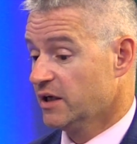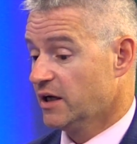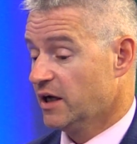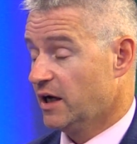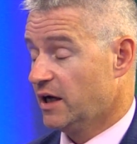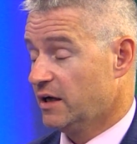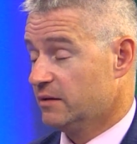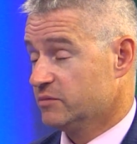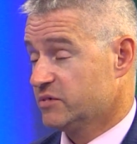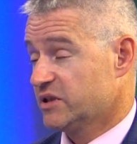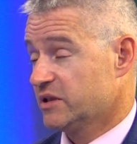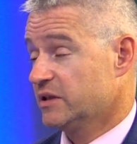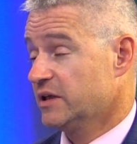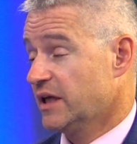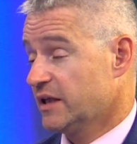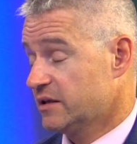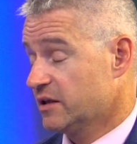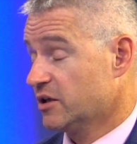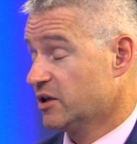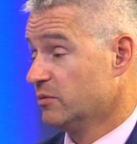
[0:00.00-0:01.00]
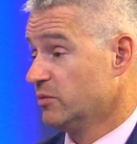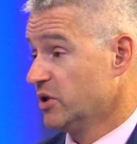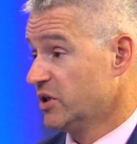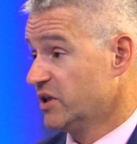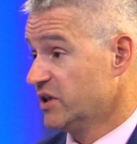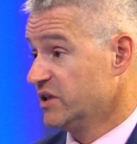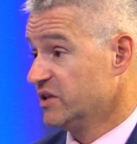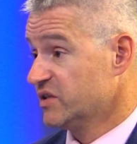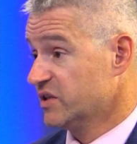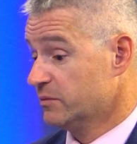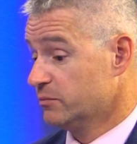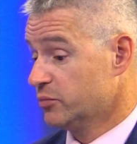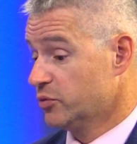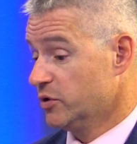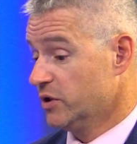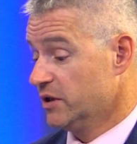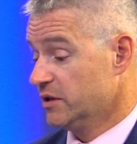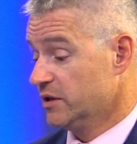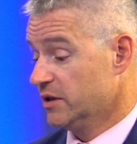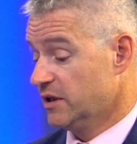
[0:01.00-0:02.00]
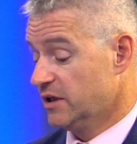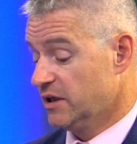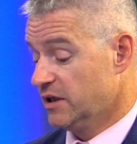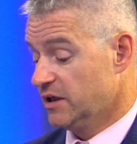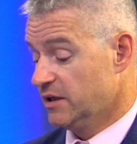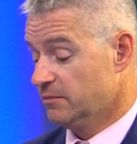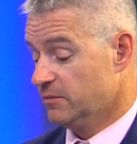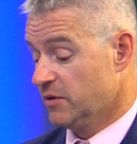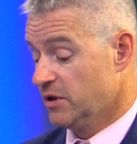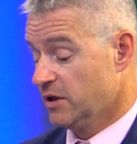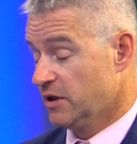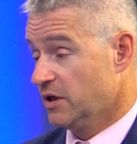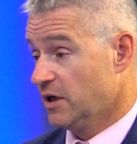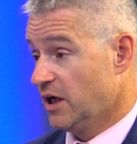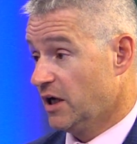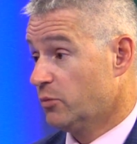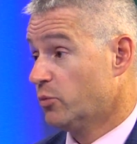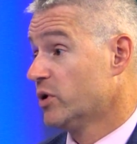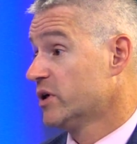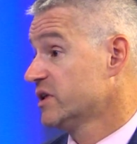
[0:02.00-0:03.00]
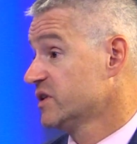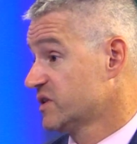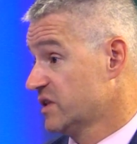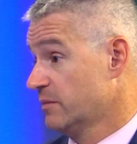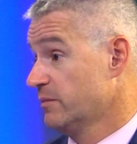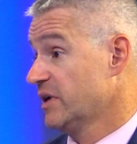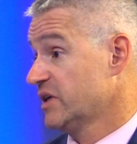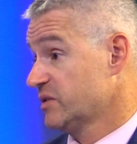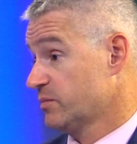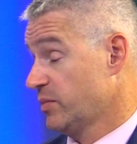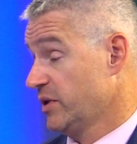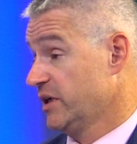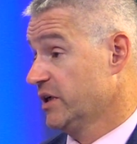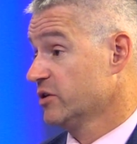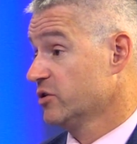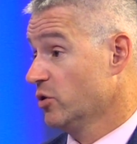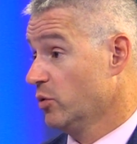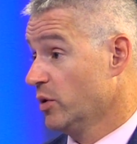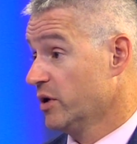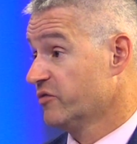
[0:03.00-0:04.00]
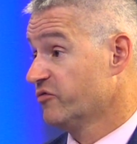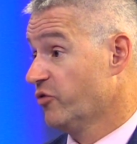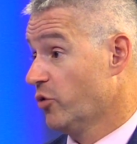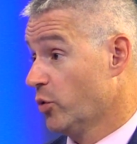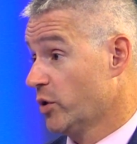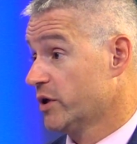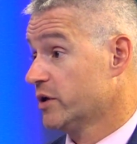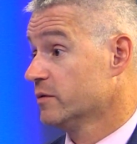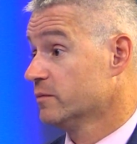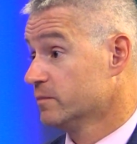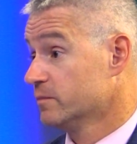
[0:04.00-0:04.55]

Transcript: mm. um, to get the community's input on what is the best plan going forward.